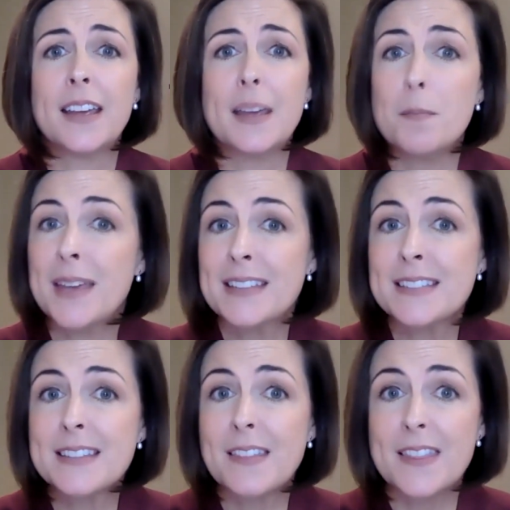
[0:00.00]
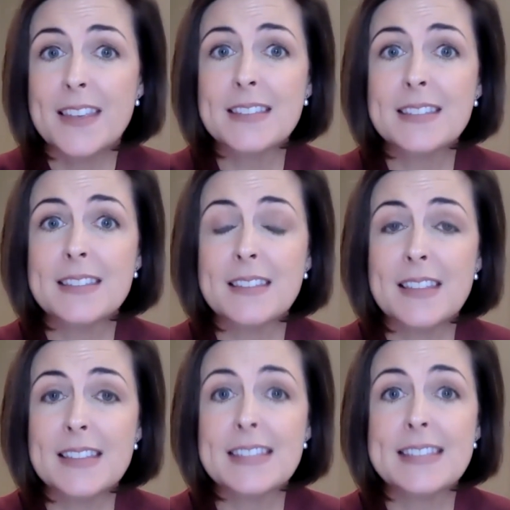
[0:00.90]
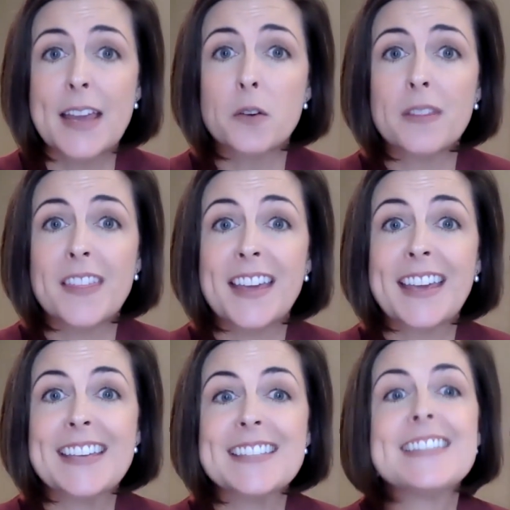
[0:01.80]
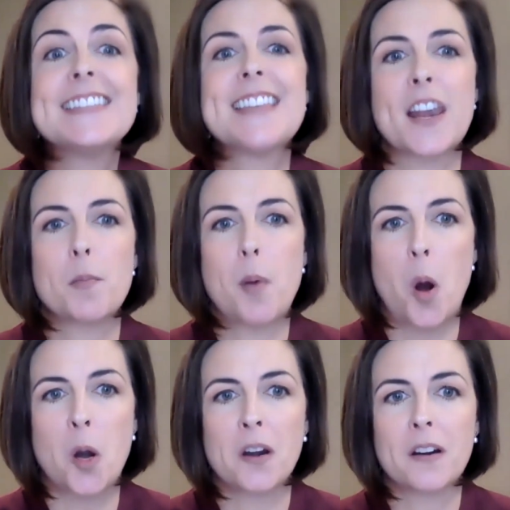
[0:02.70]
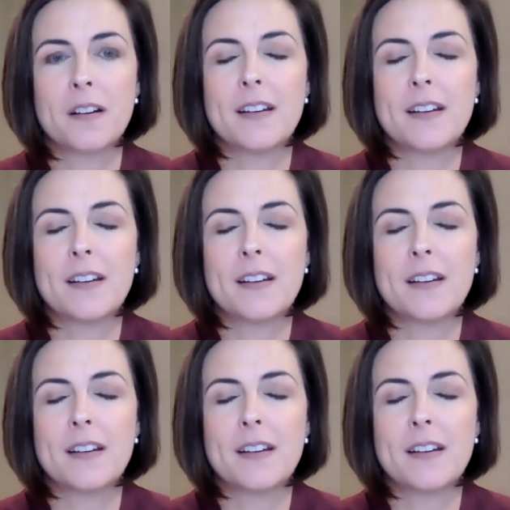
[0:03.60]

it means this sacred thing is set apart.